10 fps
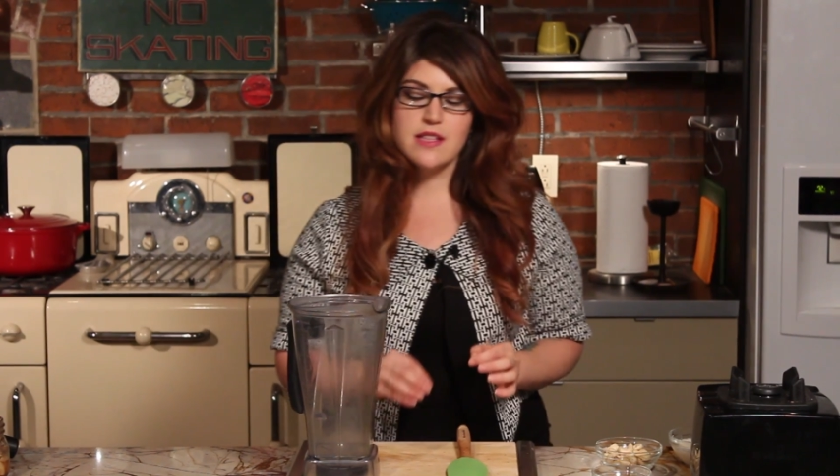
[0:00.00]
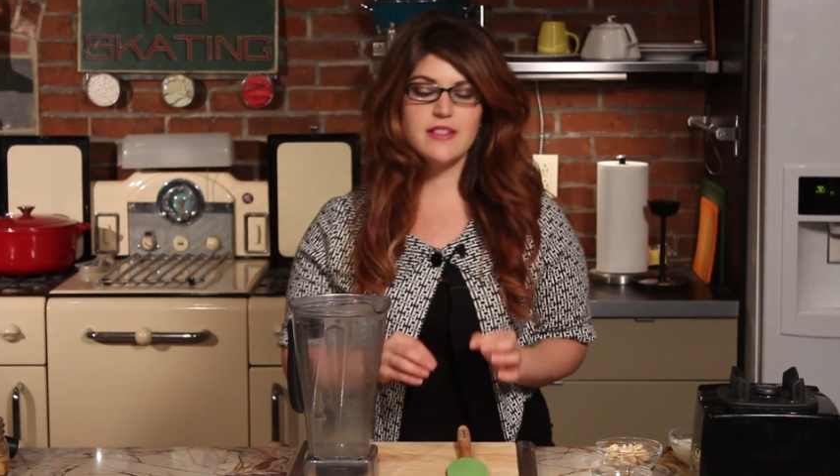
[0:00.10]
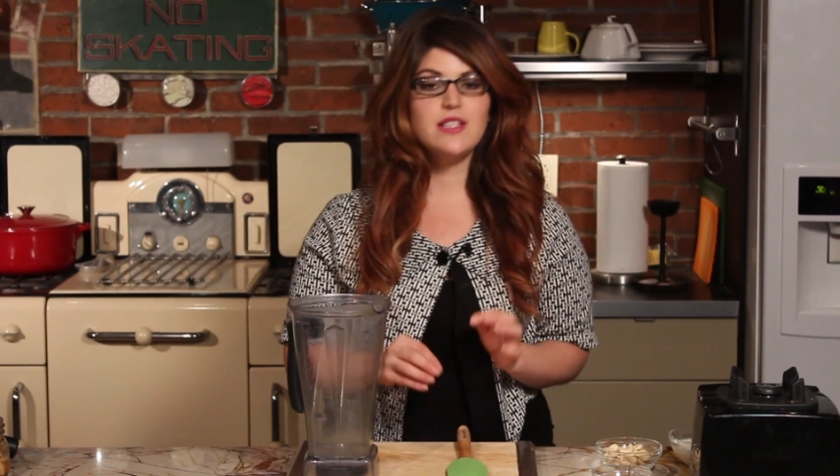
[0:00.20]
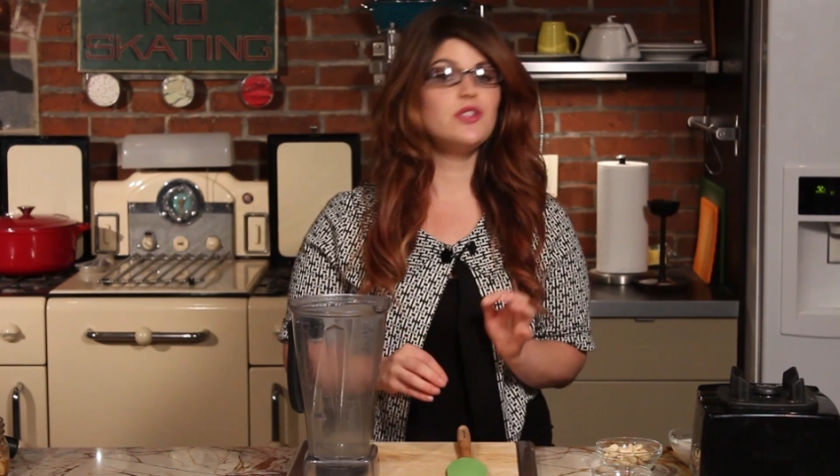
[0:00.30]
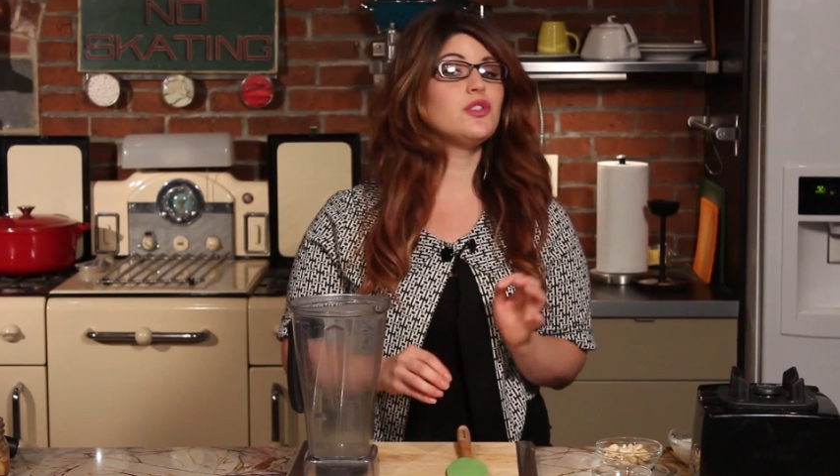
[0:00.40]
and
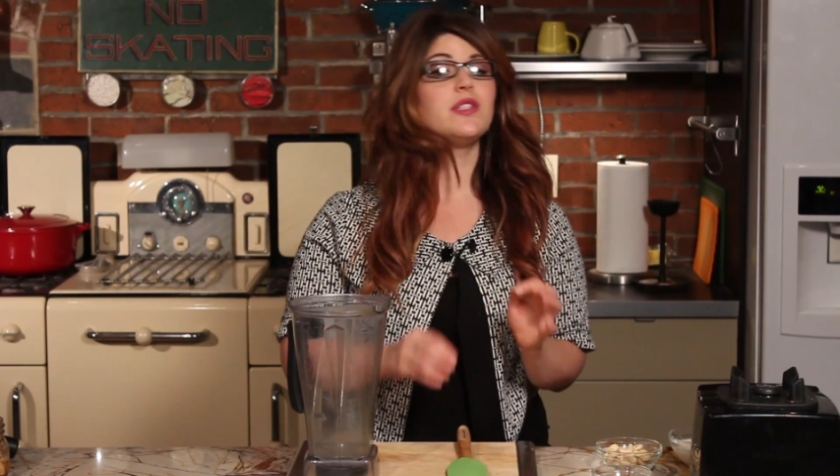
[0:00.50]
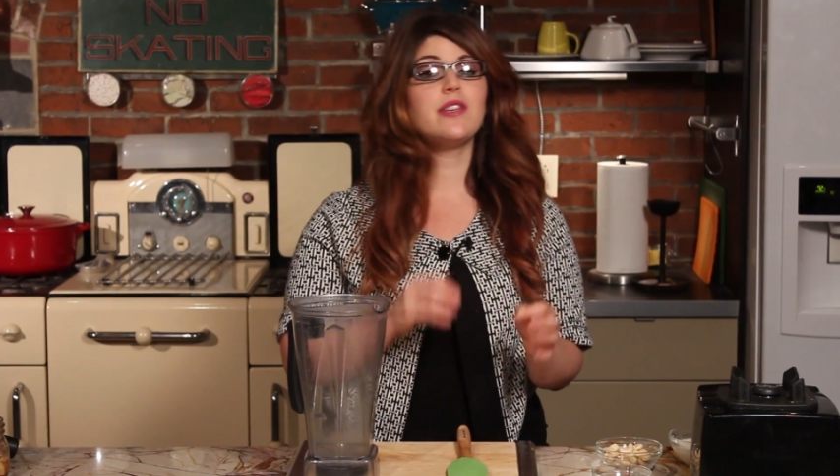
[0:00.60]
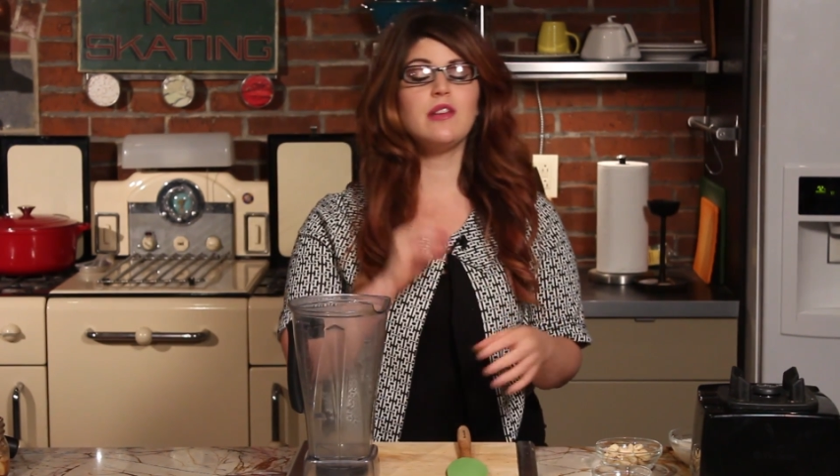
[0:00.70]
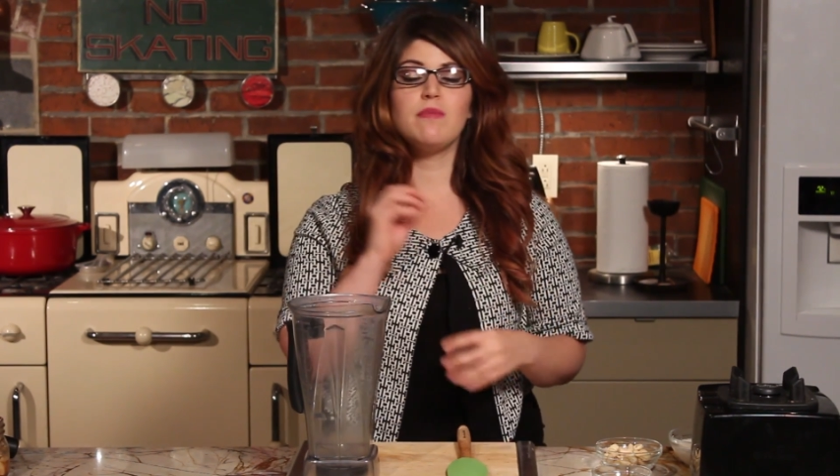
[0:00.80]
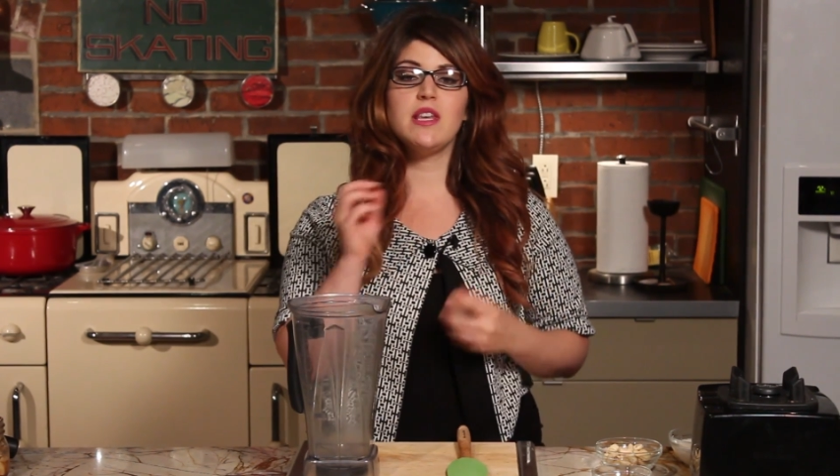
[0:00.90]
this is just
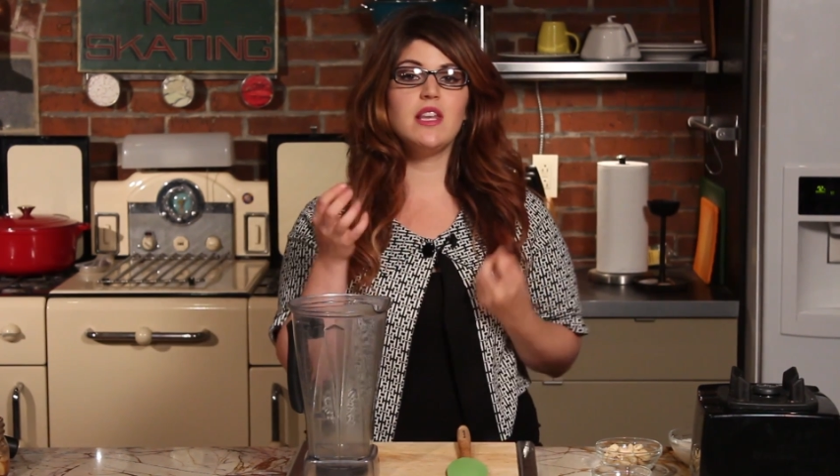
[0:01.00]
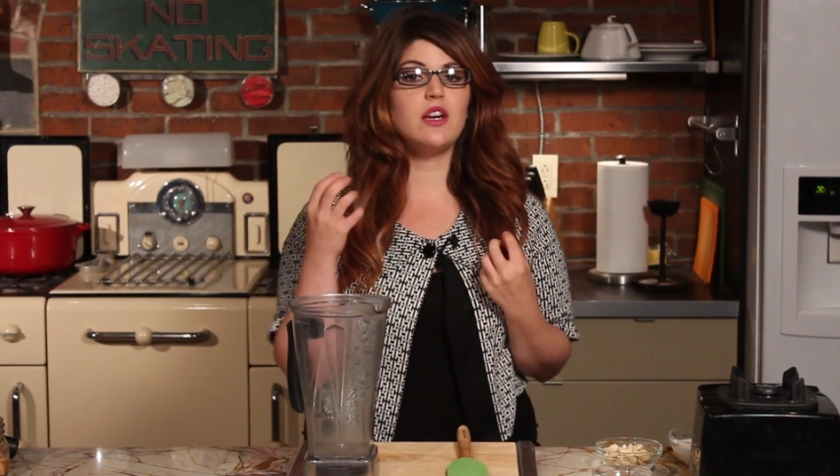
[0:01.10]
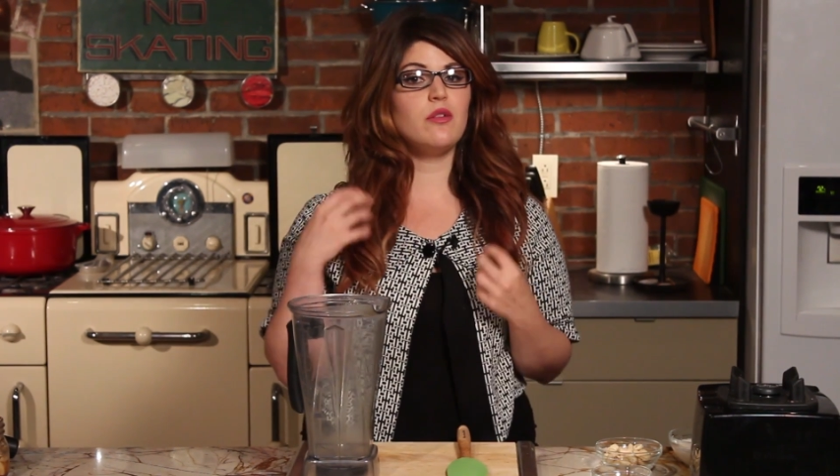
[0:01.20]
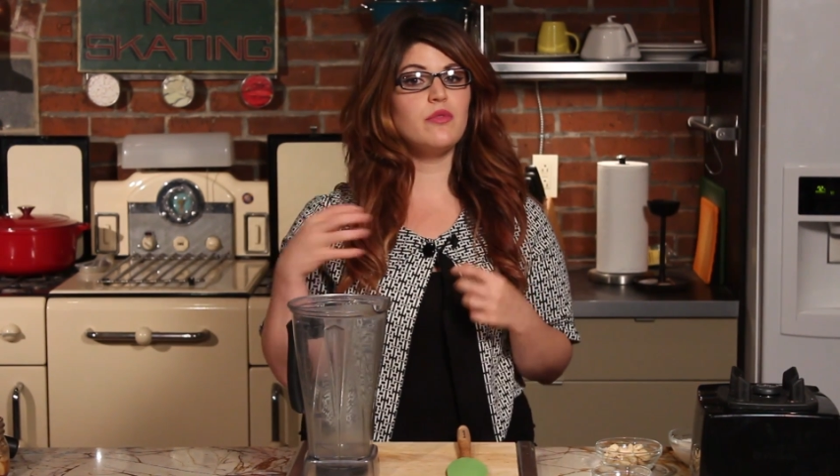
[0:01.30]
gonna be like a